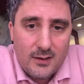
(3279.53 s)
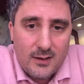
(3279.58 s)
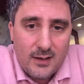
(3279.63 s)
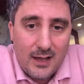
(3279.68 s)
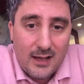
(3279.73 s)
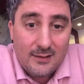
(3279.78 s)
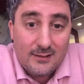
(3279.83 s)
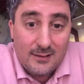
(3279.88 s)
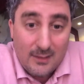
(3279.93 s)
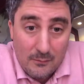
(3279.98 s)

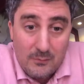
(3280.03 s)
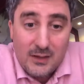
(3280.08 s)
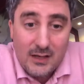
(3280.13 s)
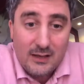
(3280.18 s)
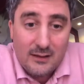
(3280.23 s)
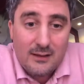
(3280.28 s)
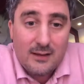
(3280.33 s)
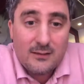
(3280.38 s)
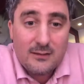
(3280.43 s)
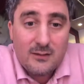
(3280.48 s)
and
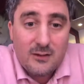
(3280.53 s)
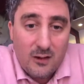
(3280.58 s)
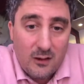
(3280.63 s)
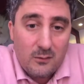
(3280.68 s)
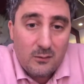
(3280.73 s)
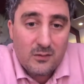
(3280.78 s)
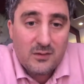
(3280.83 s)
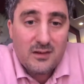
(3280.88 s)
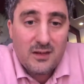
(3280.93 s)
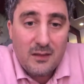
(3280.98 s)
something that
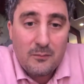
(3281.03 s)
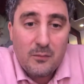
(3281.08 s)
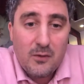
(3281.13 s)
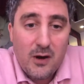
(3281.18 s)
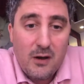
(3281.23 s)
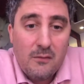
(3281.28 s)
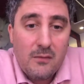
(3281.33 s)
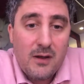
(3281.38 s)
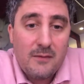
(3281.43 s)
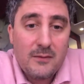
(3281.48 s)
solves the
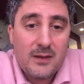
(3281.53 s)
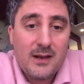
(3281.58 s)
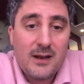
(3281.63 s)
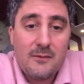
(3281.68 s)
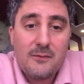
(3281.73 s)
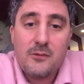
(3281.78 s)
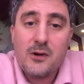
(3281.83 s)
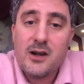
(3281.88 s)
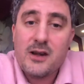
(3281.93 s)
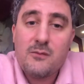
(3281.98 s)
problem in
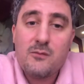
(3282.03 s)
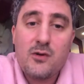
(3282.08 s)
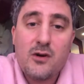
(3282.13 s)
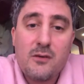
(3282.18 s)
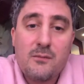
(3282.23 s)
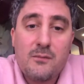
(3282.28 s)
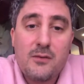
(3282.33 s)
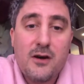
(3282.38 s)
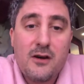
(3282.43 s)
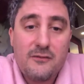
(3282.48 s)
a very
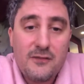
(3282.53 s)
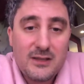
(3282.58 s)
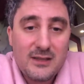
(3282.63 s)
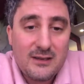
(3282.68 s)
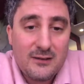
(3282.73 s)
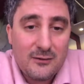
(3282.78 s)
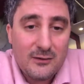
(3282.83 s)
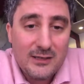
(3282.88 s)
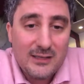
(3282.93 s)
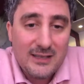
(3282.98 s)
more
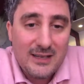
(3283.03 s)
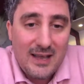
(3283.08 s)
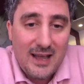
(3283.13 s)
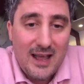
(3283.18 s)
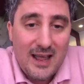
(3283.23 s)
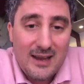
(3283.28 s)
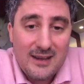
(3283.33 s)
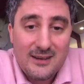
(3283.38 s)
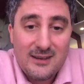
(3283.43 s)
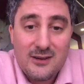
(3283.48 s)
profitable
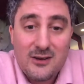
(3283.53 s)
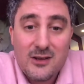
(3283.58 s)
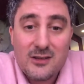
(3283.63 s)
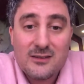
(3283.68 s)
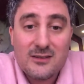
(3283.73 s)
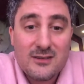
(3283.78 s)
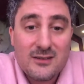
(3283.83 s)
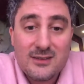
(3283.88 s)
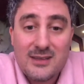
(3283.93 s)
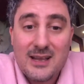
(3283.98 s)
and
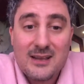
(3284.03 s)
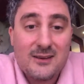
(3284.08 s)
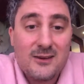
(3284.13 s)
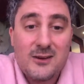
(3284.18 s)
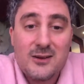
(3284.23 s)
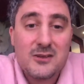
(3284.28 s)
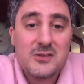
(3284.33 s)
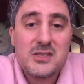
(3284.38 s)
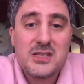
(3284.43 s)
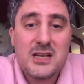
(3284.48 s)
not
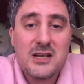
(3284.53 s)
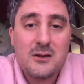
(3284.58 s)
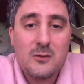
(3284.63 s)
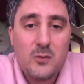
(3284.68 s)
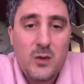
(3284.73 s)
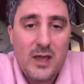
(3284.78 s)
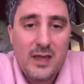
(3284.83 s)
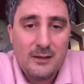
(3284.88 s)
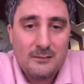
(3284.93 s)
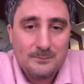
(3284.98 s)
technological
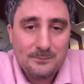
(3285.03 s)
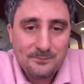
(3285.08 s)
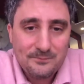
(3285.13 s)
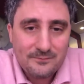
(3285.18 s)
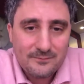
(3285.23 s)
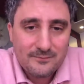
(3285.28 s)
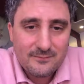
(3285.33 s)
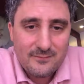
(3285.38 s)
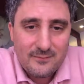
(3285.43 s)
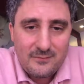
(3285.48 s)
way.
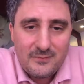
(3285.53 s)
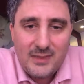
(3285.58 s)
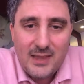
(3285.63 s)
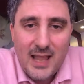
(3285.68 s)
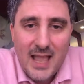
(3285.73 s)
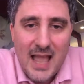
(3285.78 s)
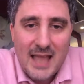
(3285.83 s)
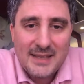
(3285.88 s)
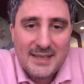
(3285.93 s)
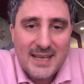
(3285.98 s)

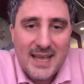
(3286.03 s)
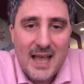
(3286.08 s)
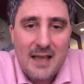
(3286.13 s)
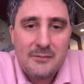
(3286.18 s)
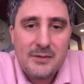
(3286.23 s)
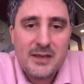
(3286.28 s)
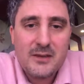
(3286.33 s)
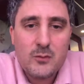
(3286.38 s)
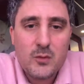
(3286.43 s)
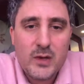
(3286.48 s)
and
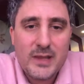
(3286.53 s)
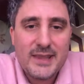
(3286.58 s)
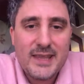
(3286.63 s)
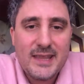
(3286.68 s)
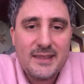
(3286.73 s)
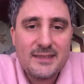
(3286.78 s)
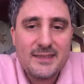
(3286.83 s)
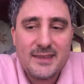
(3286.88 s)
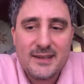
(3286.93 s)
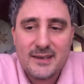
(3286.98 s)
having
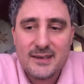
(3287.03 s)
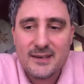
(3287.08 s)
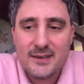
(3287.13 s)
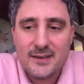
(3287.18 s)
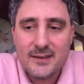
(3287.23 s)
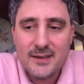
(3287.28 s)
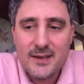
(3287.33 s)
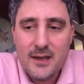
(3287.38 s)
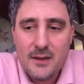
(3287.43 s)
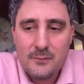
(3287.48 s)
within
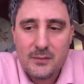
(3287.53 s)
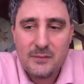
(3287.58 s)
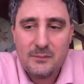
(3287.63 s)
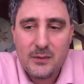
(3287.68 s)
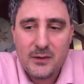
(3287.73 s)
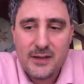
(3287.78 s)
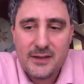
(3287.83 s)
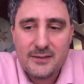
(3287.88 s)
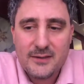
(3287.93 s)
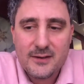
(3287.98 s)
the
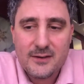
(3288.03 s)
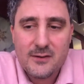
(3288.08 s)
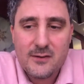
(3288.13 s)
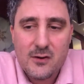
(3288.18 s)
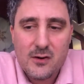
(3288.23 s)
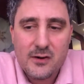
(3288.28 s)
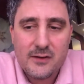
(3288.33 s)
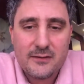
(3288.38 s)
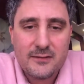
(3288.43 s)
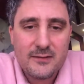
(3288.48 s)
people in the
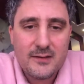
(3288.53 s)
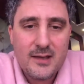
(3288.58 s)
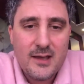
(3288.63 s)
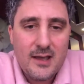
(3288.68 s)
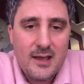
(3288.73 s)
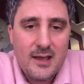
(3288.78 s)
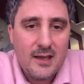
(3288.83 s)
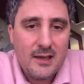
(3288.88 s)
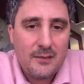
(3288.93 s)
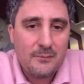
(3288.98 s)
course
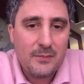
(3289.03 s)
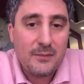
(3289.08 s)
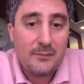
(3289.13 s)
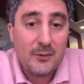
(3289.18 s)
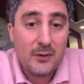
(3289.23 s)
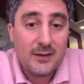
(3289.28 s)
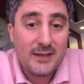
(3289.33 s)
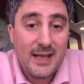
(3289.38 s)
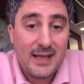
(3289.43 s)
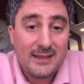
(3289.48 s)

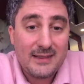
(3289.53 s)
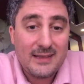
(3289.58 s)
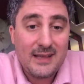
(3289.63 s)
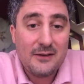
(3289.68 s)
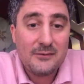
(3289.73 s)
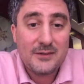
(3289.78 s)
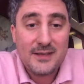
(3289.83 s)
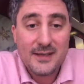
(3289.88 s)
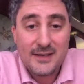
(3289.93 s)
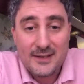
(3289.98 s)
people that
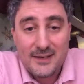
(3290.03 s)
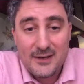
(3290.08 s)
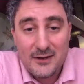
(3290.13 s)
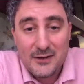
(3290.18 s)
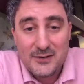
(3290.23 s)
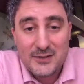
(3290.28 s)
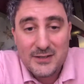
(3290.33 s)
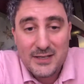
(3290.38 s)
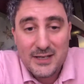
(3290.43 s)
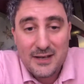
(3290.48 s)
love
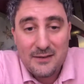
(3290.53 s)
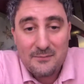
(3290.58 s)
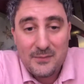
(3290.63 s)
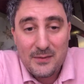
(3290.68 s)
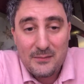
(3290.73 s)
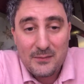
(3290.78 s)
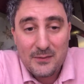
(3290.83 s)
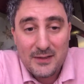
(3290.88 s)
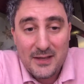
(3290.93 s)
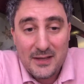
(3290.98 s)
technology and
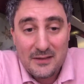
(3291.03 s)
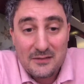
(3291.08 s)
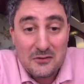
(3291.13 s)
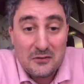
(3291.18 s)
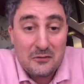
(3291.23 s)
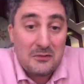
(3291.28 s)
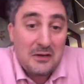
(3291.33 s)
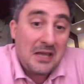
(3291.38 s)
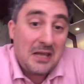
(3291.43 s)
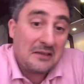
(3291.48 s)
people that
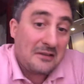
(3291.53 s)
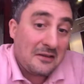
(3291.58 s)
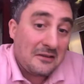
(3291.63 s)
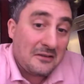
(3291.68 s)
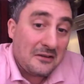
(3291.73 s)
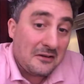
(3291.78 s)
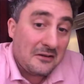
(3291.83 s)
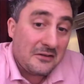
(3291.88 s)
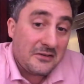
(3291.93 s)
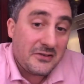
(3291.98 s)
don't like
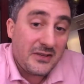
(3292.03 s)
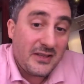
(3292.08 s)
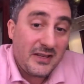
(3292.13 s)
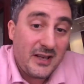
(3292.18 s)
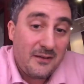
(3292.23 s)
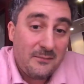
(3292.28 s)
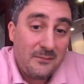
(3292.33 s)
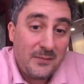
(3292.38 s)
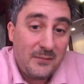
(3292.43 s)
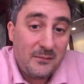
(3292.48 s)
technology
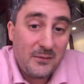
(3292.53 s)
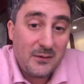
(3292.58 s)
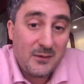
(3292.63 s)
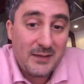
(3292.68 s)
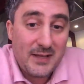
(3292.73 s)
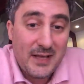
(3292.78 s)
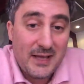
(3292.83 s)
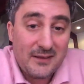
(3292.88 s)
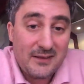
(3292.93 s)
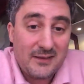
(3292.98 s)
and
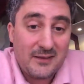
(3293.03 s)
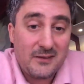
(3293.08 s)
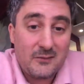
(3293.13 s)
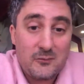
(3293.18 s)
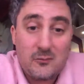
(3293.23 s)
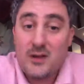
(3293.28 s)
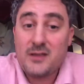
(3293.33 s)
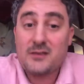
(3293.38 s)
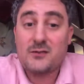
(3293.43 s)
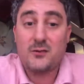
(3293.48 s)
people that
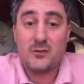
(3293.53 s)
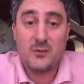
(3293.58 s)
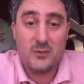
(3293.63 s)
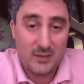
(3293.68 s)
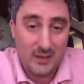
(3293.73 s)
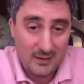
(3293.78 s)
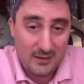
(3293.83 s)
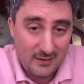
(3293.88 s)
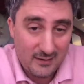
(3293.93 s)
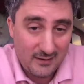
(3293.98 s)
want to do
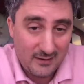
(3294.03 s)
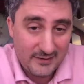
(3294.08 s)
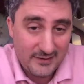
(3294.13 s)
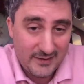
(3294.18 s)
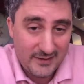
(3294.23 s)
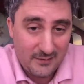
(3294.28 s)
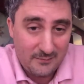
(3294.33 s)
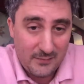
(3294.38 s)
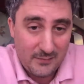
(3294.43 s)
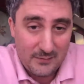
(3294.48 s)

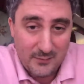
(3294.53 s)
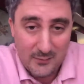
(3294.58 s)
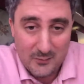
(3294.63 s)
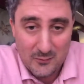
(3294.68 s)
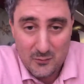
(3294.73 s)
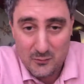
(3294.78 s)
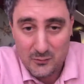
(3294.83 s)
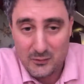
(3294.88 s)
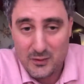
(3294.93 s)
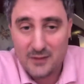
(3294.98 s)
technology and people
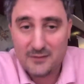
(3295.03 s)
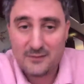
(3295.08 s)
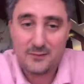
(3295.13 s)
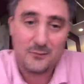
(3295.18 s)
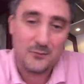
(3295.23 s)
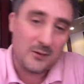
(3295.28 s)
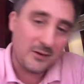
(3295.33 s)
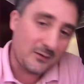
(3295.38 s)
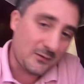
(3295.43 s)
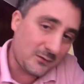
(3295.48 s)
who
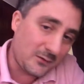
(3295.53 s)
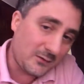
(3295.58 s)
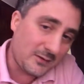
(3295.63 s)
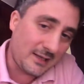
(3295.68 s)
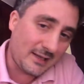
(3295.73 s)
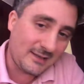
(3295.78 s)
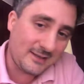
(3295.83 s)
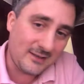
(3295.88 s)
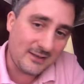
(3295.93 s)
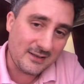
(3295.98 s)
doesn't want to do
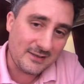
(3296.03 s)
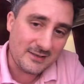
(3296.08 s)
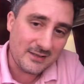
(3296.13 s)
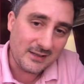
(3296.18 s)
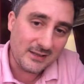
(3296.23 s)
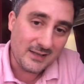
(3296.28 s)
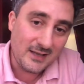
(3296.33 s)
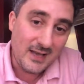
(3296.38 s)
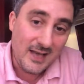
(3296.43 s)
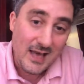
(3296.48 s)

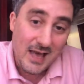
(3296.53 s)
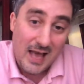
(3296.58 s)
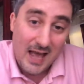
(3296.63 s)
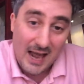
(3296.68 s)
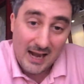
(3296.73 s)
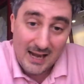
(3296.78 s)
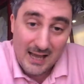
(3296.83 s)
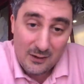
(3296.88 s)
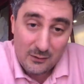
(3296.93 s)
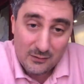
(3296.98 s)
technology
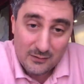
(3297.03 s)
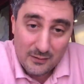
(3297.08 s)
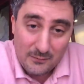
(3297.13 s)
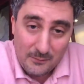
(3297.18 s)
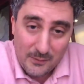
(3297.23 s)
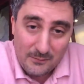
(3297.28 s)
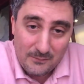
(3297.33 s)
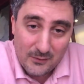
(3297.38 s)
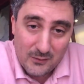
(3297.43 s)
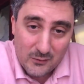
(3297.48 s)
allows the
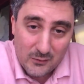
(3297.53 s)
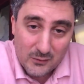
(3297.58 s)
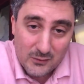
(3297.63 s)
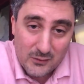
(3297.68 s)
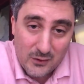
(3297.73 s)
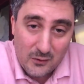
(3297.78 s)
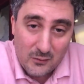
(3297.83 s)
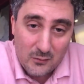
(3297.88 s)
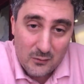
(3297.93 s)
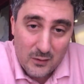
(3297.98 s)
people who
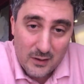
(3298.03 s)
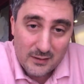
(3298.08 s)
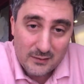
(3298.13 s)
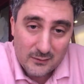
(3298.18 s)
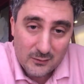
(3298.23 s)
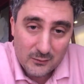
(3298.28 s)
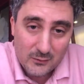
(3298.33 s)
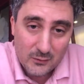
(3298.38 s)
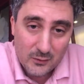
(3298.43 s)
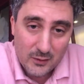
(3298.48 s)
don't
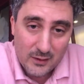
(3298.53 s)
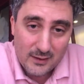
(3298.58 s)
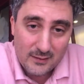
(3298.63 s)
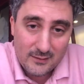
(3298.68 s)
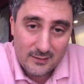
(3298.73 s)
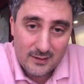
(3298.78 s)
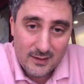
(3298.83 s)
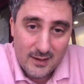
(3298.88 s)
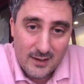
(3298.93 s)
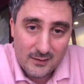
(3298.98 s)
want to do
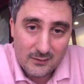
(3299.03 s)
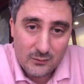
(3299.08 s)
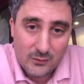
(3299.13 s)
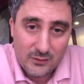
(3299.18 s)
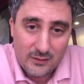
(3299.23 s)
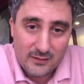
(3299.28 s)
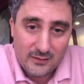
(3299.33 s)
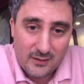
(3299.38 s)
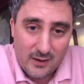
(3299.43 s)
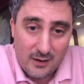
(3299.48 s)
it
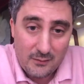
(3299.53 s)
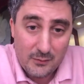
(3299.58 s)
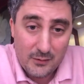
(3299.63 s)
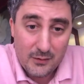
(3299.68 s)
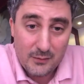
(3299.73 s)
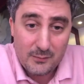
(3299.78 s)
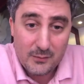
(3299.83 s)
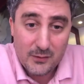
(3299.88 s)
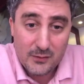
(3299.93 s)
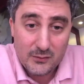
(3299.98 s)
to
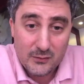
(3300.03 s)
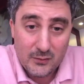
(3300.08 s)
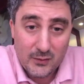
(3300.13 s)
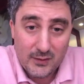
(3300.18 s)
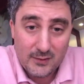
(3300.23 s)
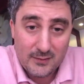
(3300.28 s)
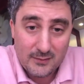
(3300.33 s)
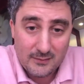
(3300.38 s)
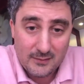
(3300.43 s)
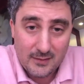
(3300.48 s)
discover
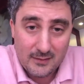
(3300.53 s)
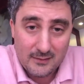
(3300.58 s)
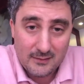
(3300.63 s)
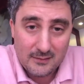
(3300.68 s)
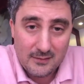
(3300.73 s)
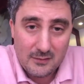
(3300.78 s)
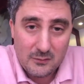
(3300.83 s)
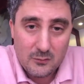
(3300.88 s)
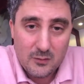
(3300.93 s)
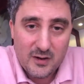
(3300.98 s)
opportunities and
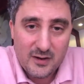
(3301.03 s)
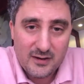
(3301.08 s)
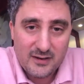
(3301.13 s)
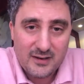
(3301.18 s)
see where